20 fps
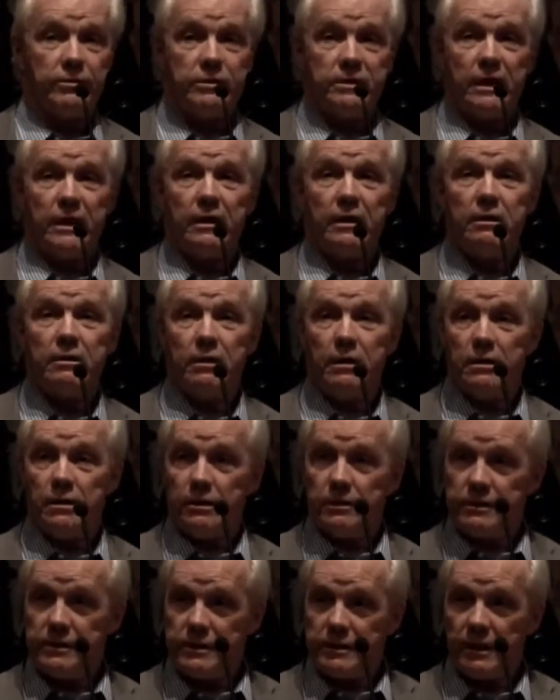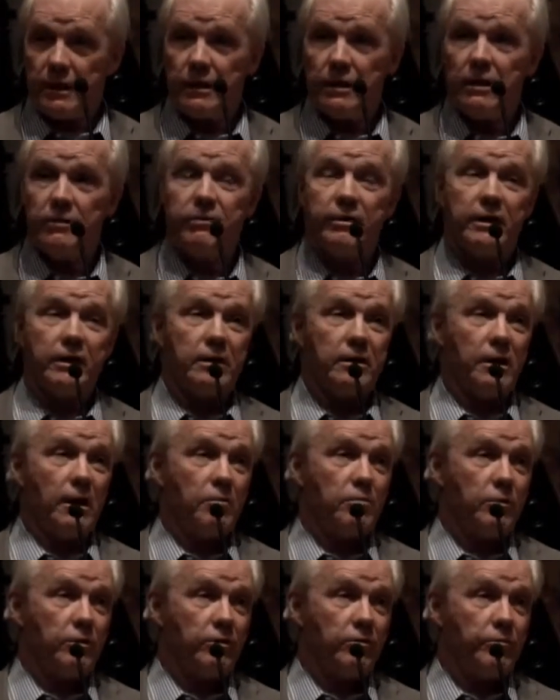if there's any significant
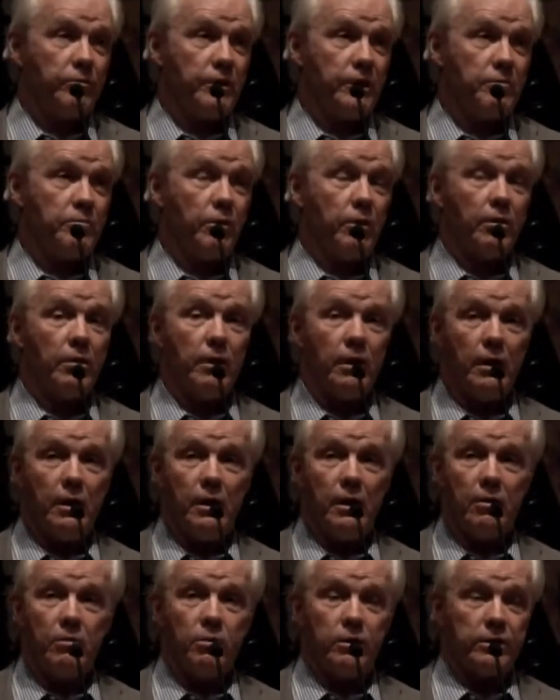number of people,